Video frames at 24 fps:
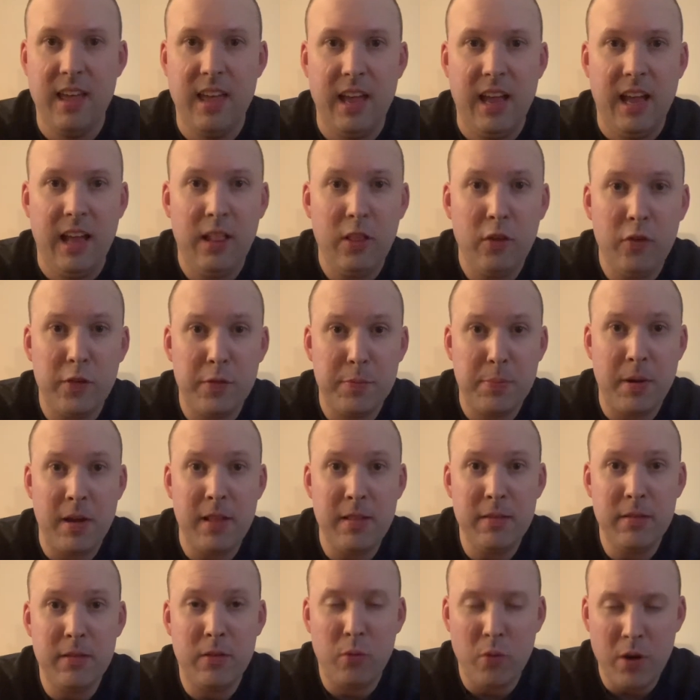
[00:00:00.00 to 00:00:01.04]
Hello
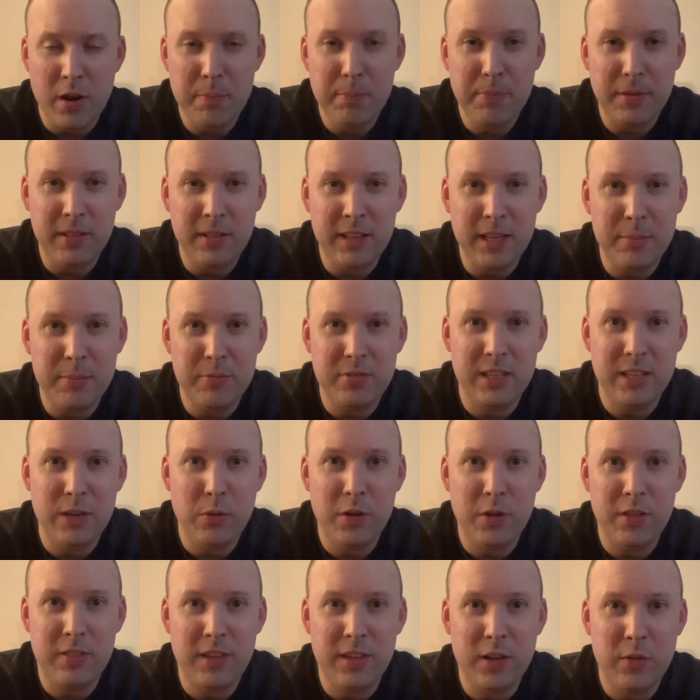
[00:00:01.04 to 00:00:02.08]
everyone, 1BillyMC
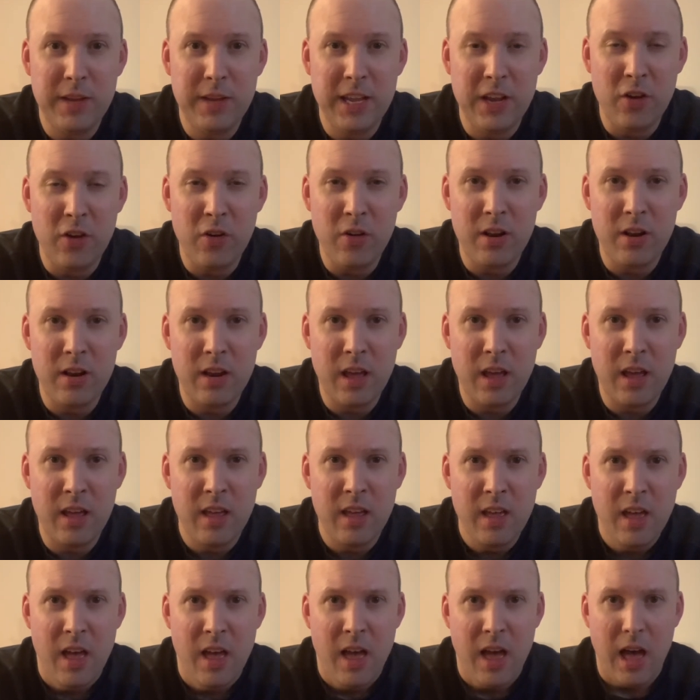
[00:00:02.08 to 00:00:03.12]
with you here, and
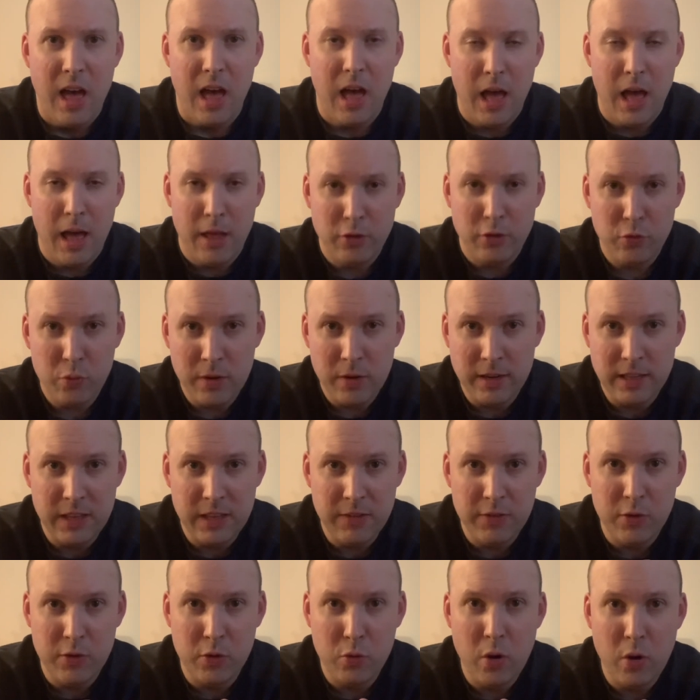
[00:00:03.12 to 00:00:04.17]
I just wanted to
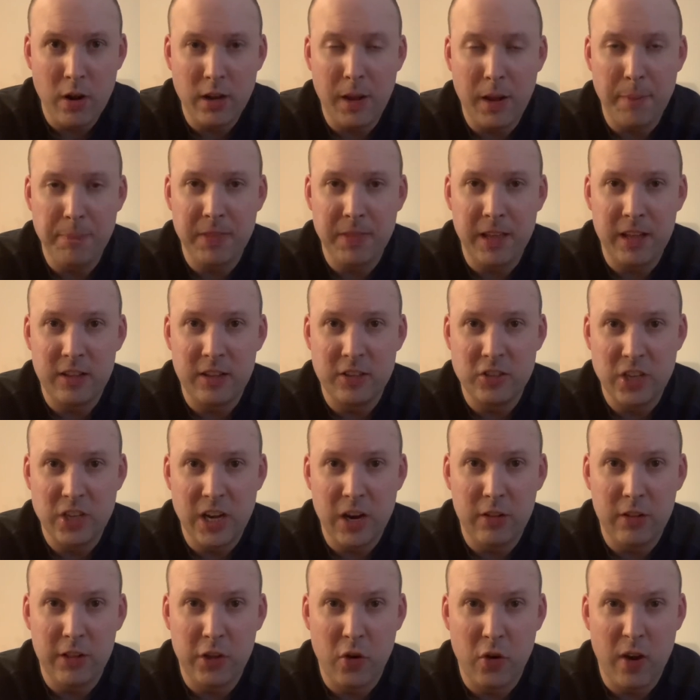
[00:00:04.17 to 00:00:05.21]
give you a quick update on the
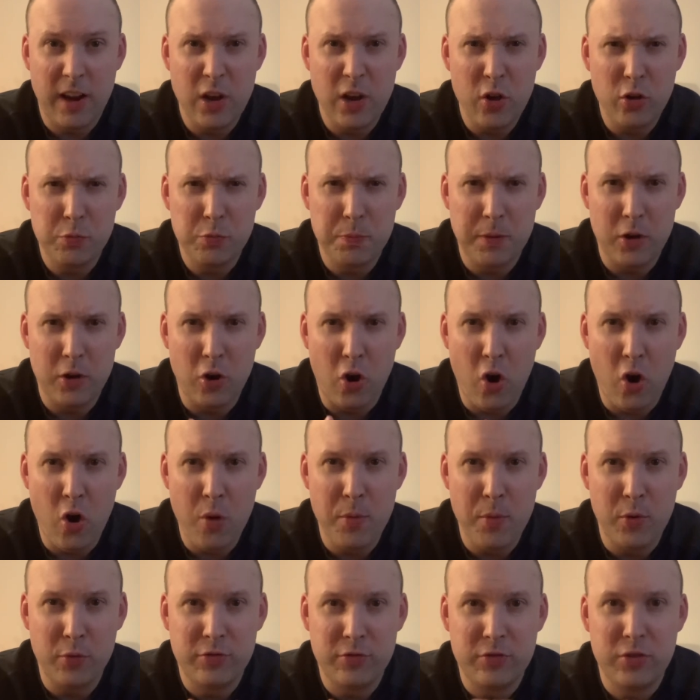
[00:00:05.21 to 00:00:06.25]
channel here. I know it's been
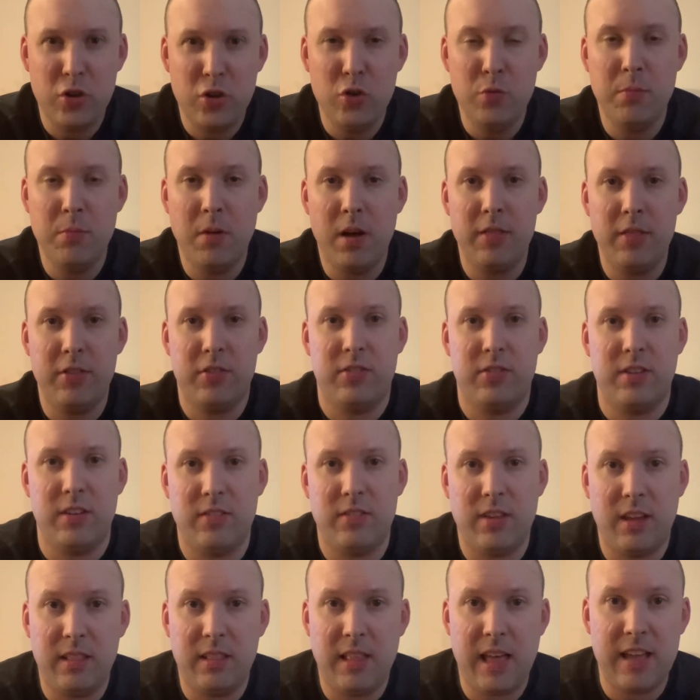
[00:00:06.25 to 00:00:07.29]
almost 2 months
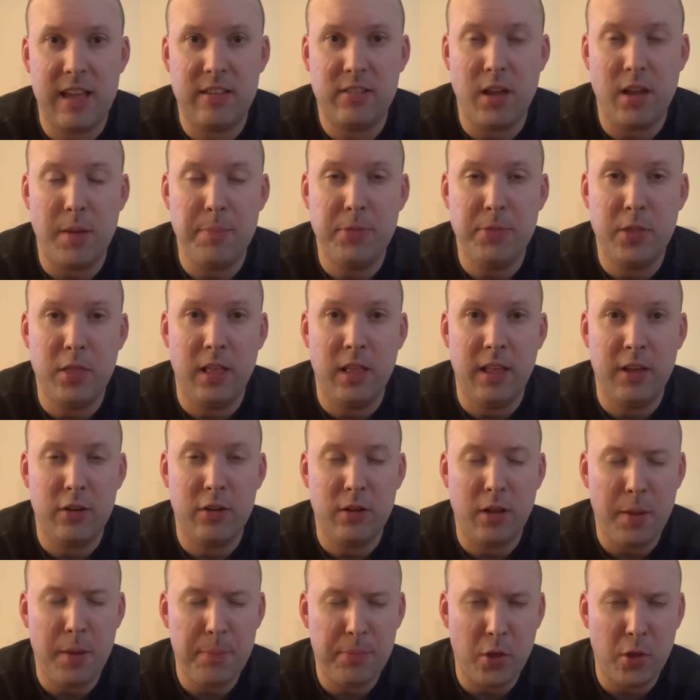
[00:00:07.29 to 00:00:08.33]
since I last
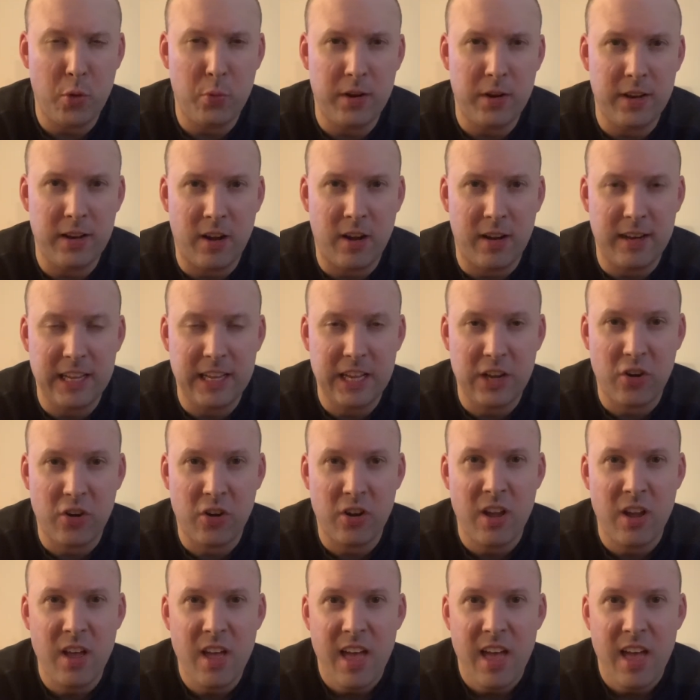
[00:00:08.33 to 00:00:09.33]
uploaded on here.